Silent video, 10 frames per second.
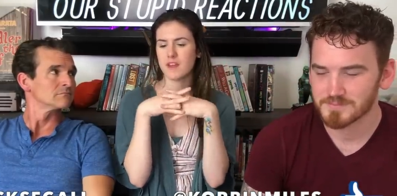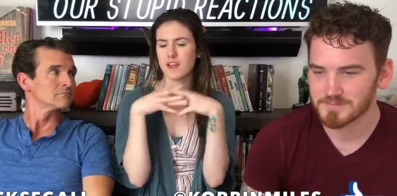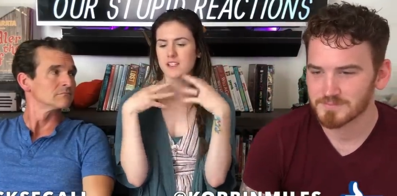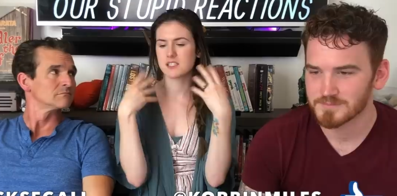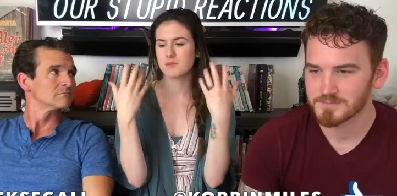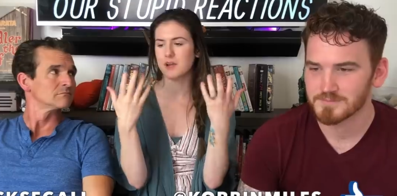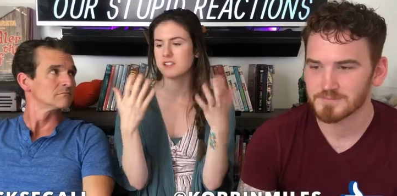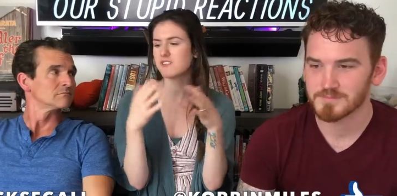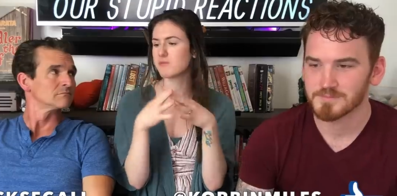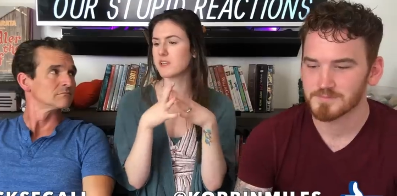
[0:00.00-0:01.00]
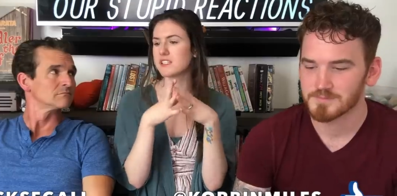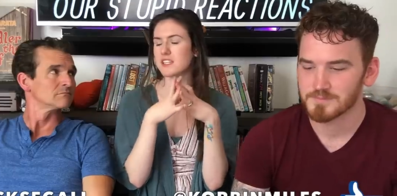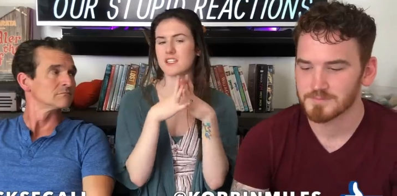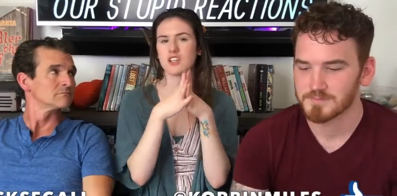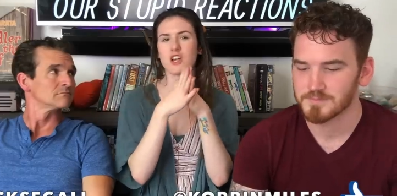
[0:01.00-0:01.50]
Speaker 1: expressive, but it
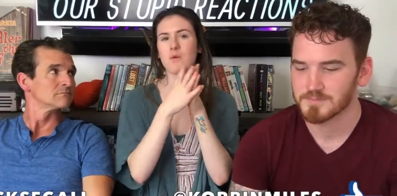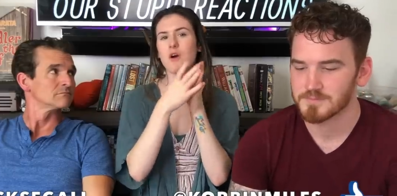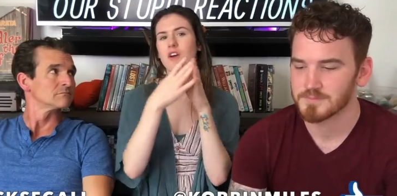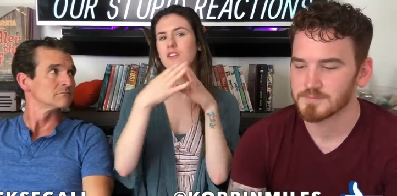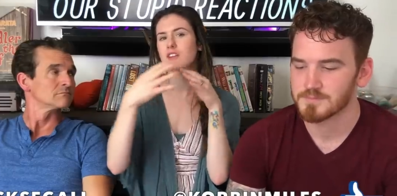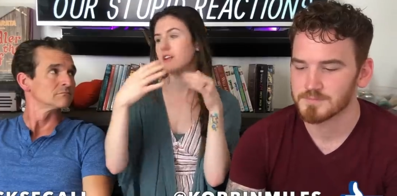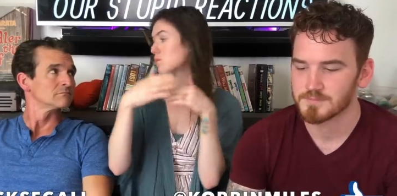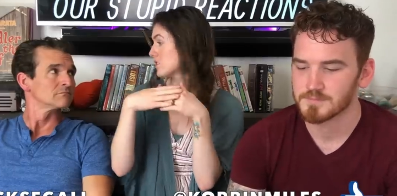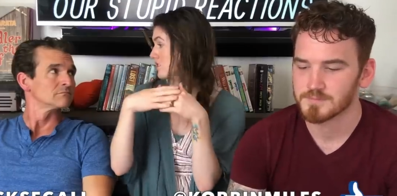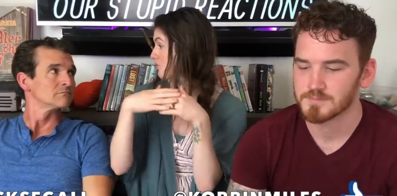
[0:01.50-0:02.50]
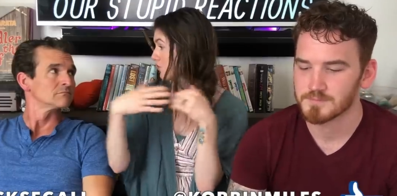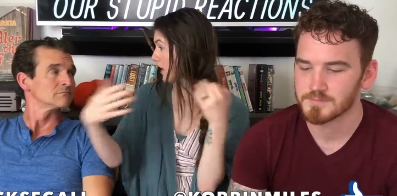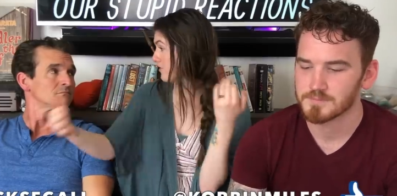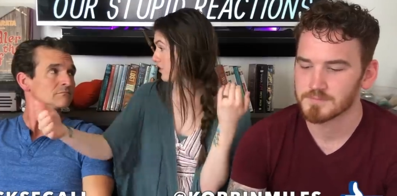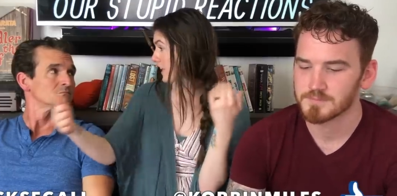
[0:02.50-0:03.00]
didn't go on. It wasn't
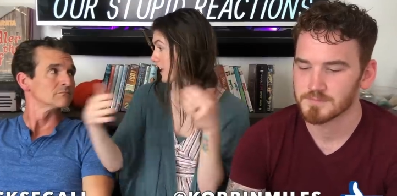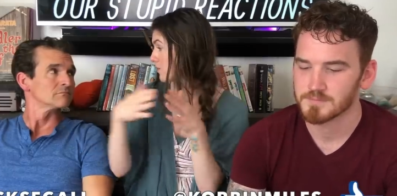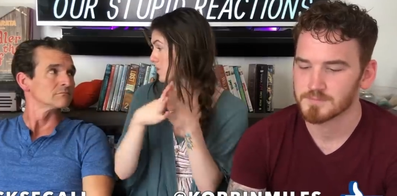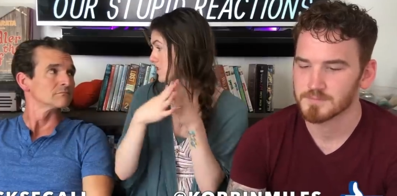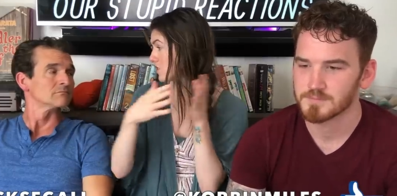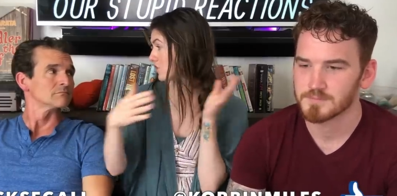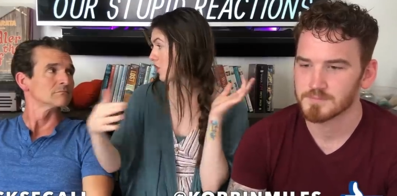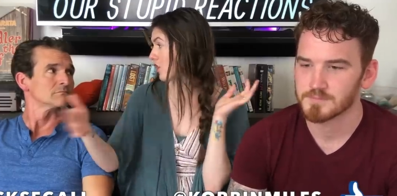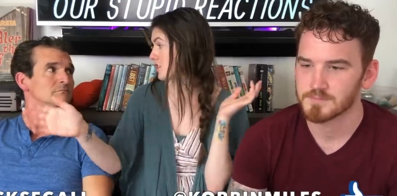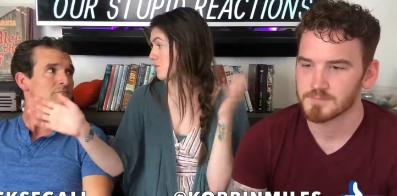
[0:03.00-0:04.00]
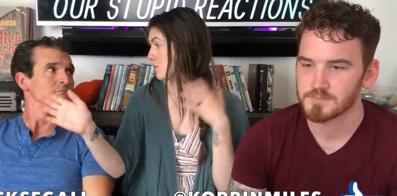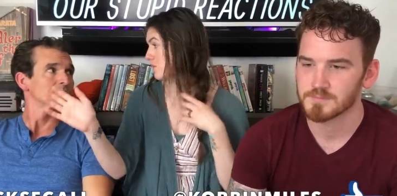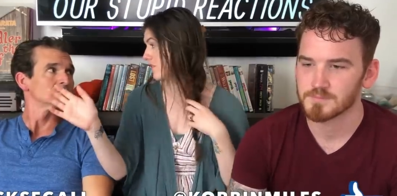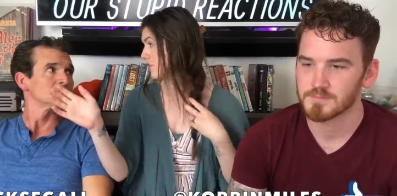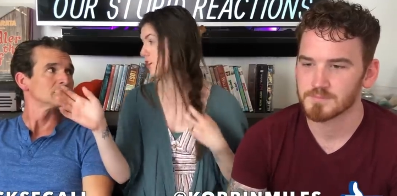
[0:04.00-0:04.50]
forever. Like it wasn't the longest poem
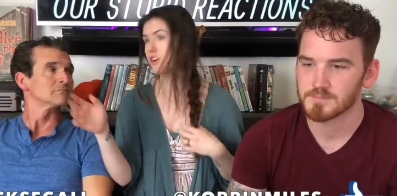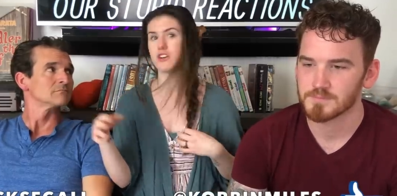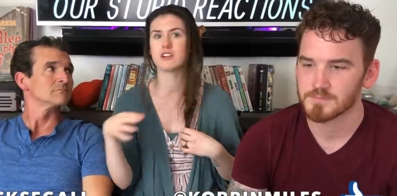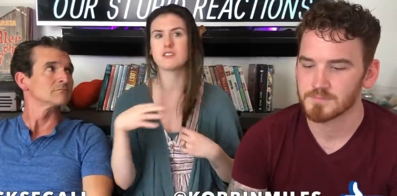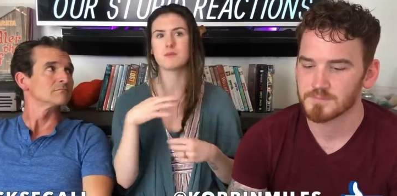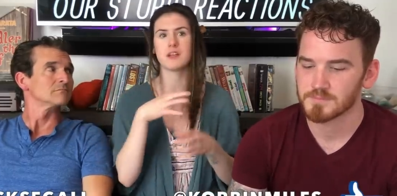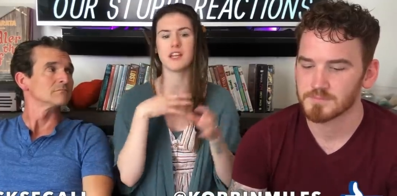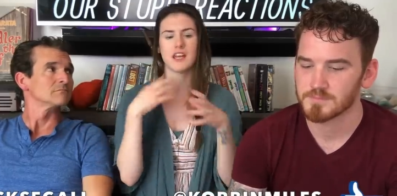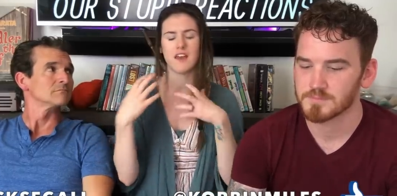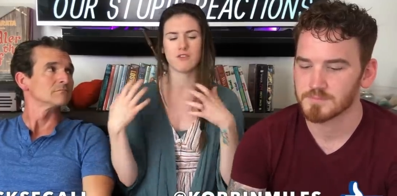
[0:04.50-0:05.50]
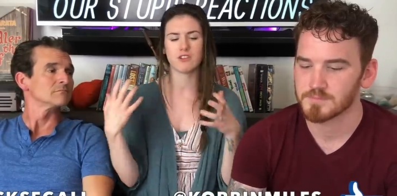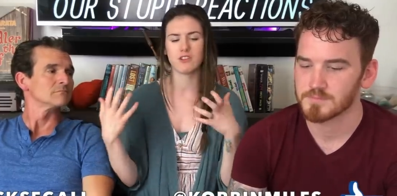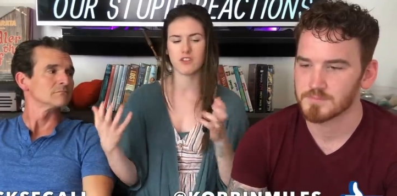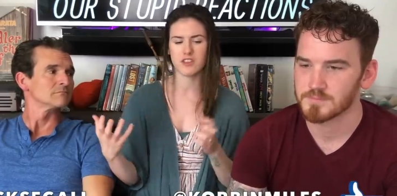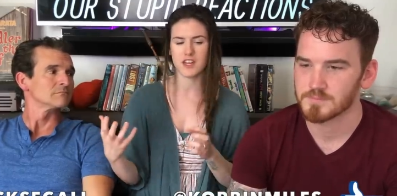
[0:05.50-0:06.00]
we've ever heard explaining every
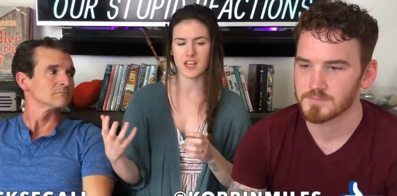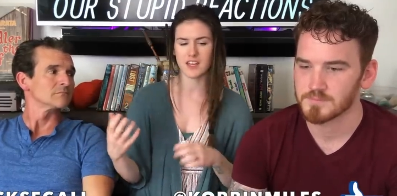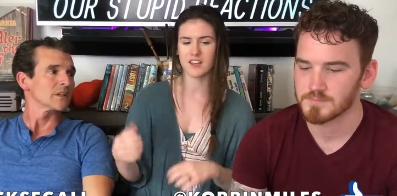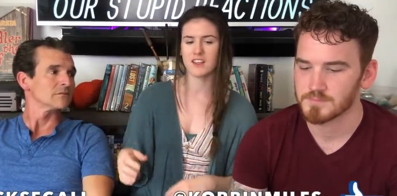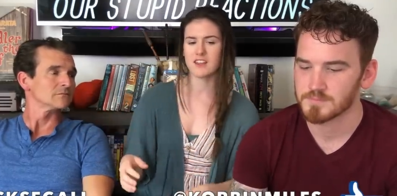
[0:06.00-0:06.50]
little thing.